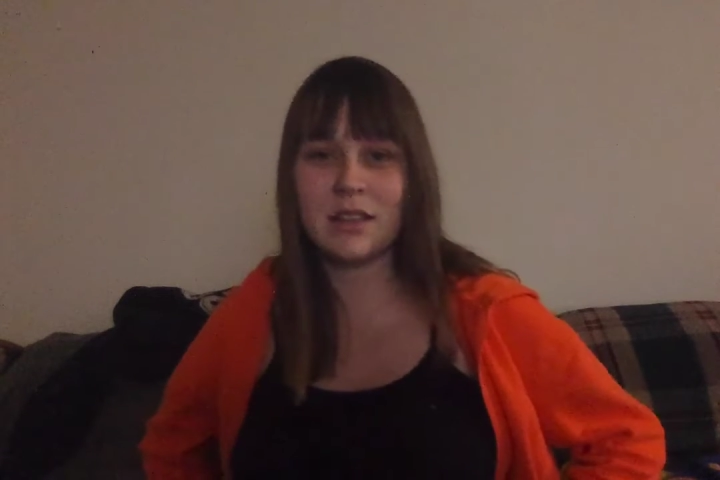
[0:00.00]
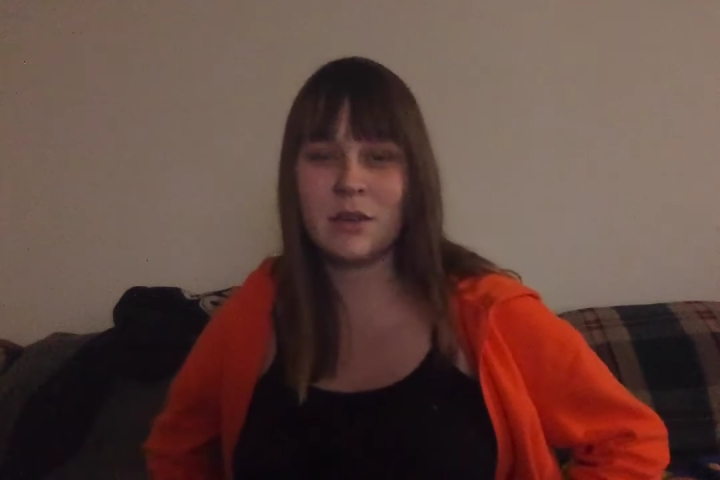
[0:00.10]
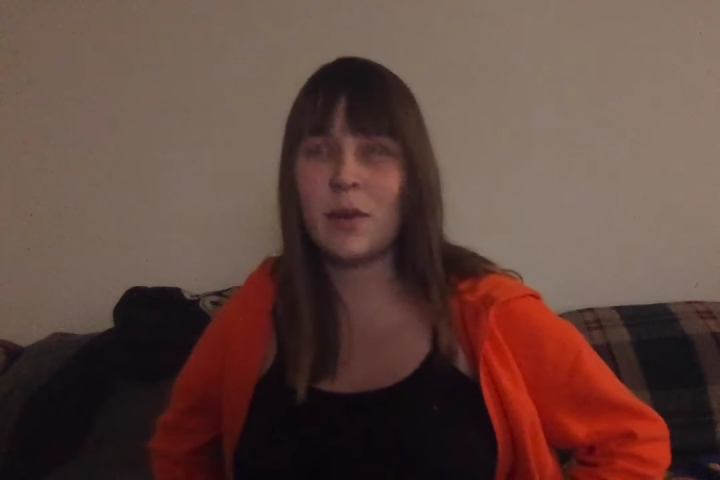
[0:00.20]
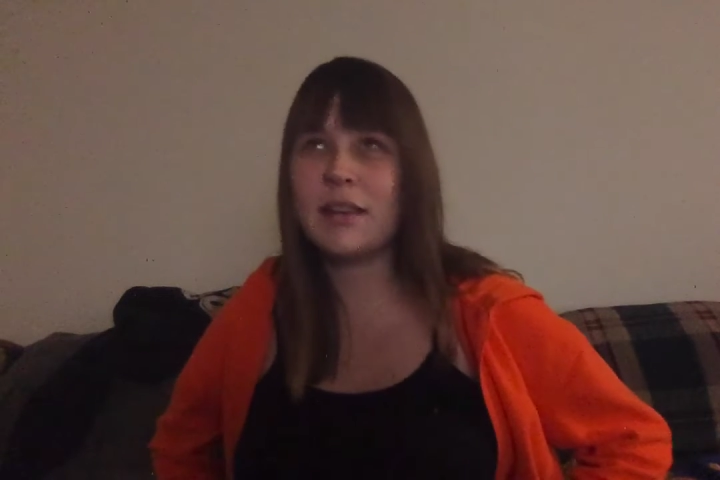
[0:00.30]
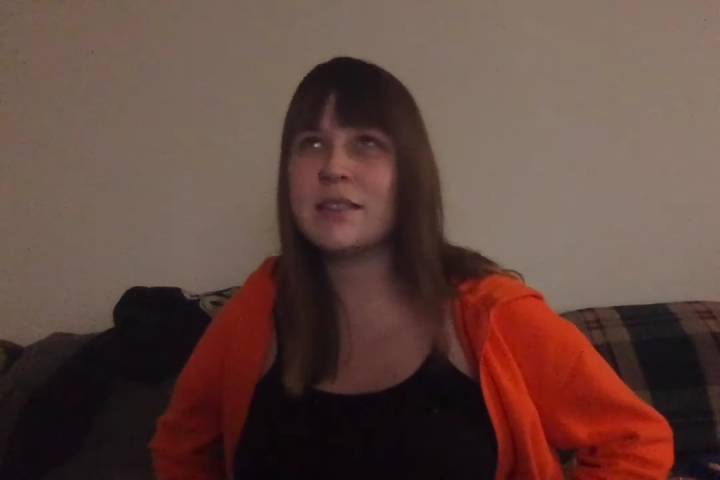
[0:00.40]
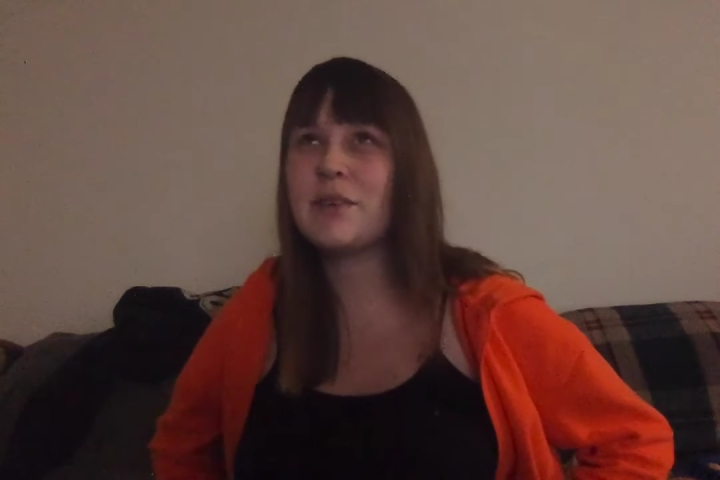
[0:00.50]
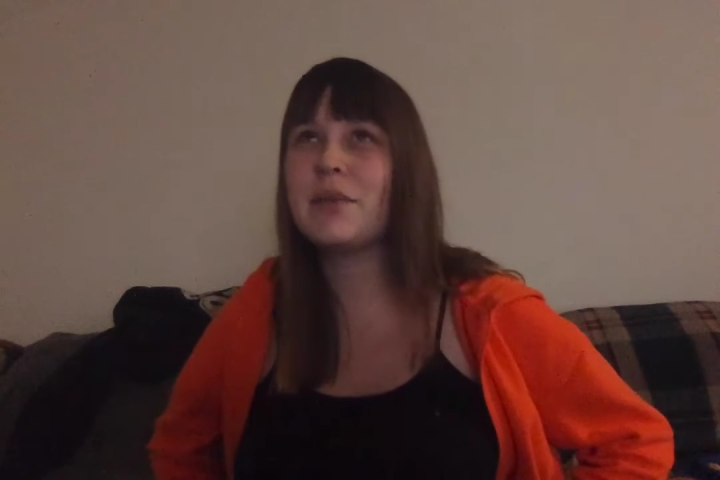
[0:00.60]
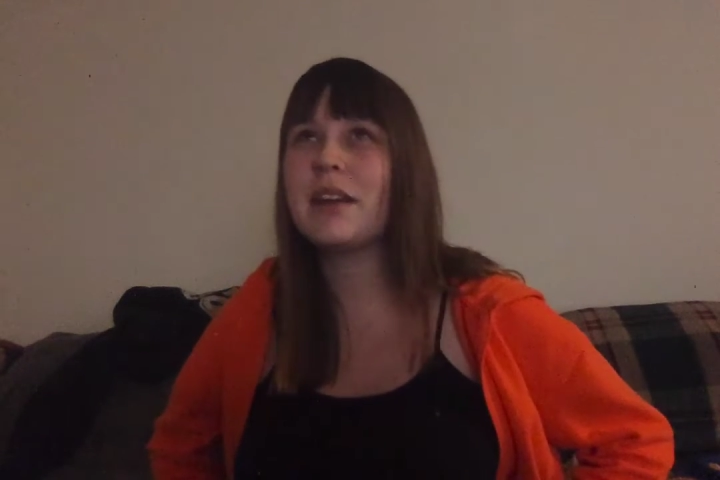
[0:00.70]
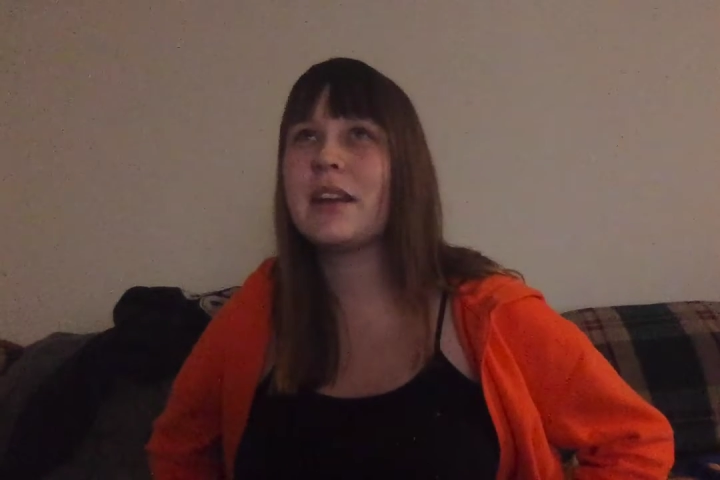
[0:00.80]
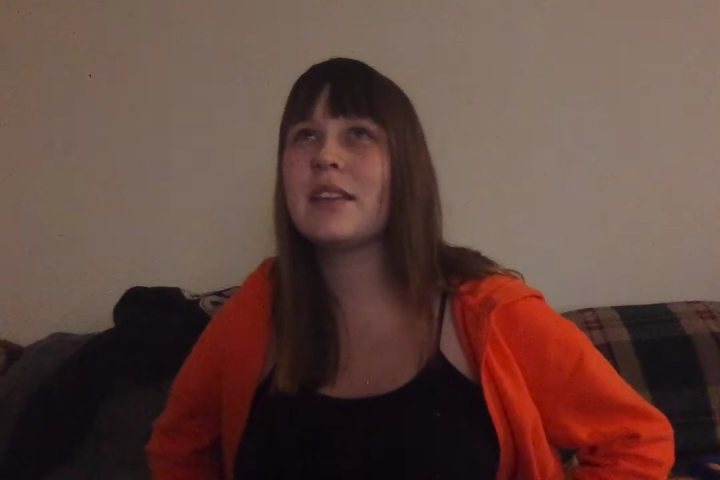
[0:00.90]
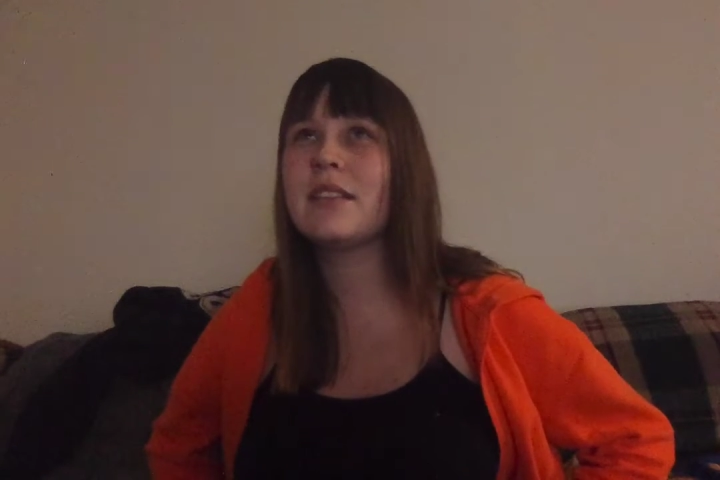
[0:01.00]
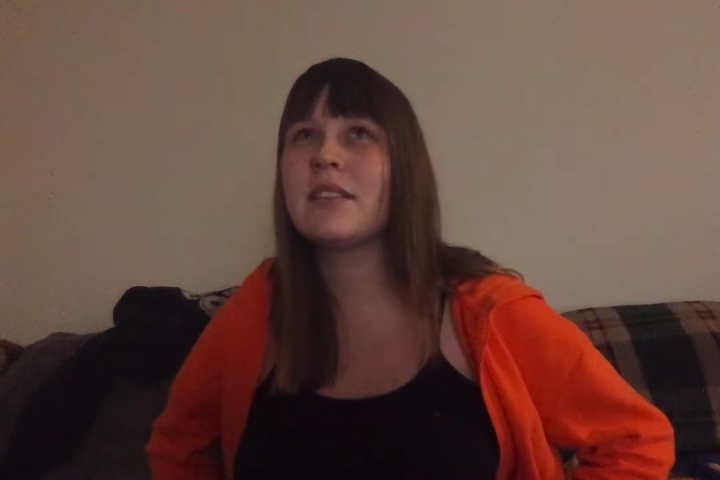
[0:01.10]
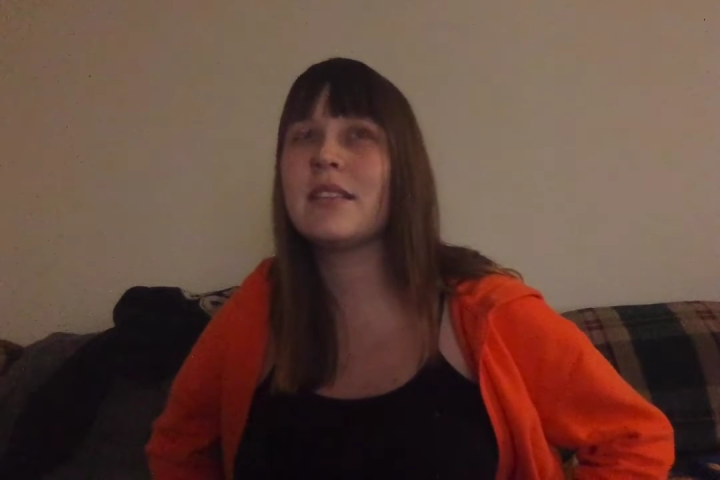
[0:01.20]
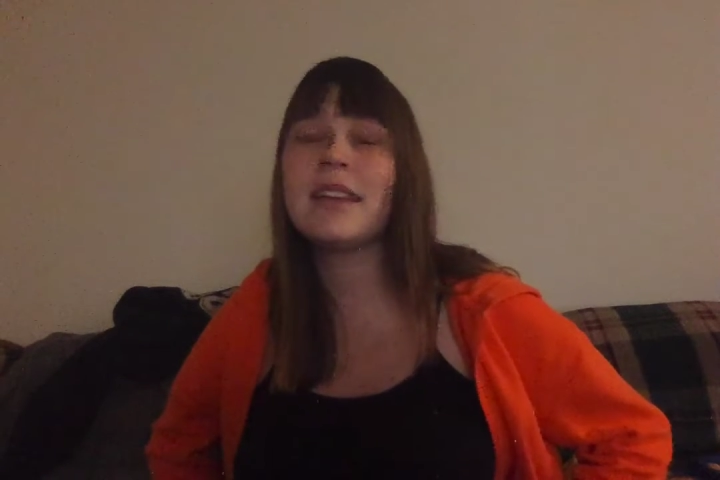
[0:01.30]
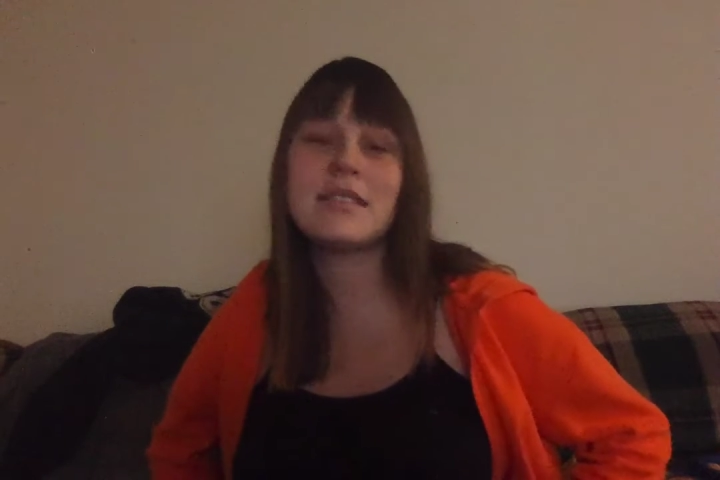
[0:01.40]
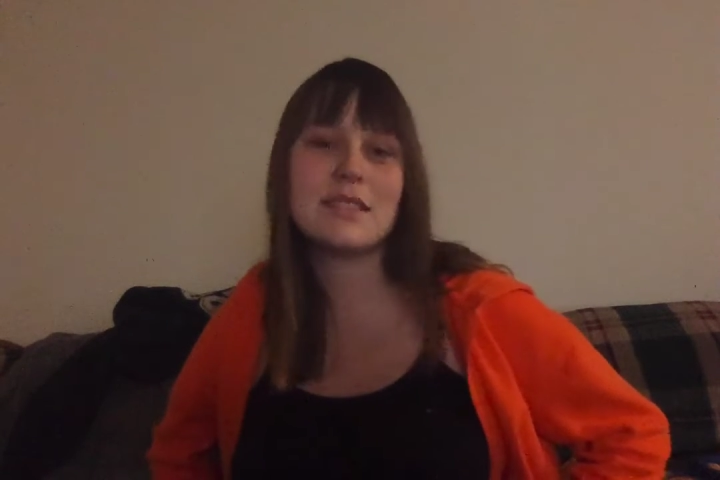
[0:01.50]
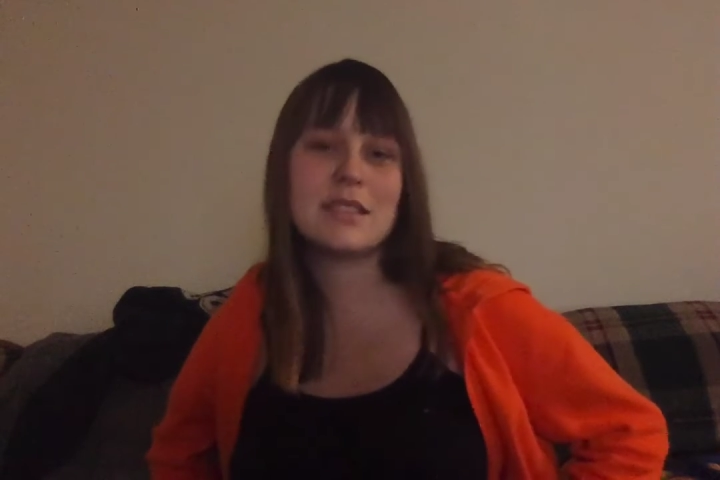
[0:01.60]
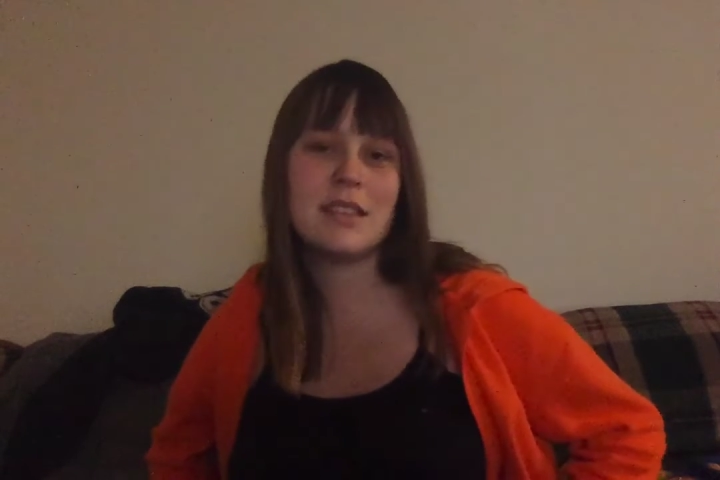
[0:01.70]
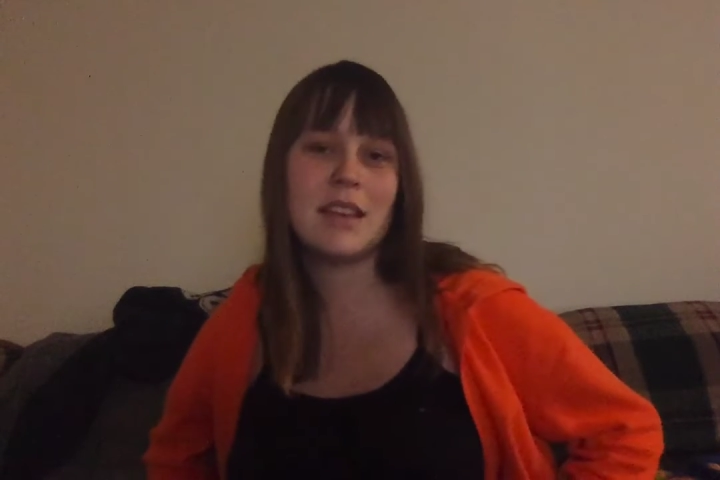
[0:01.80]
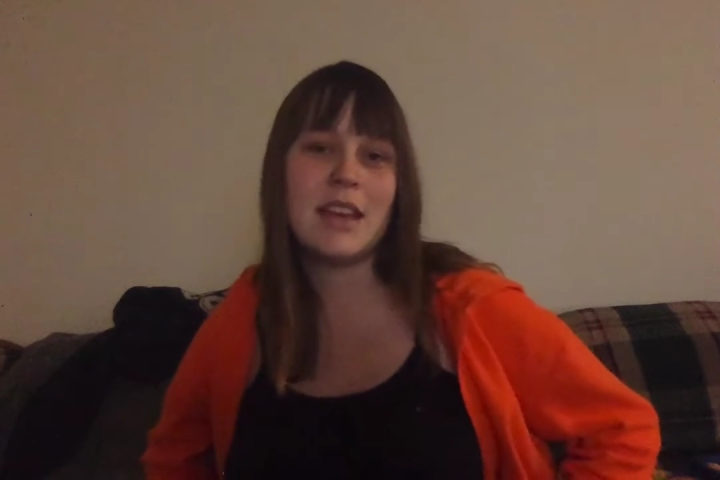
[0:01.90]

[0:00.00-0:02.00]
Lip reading: Away, is that right? Yes.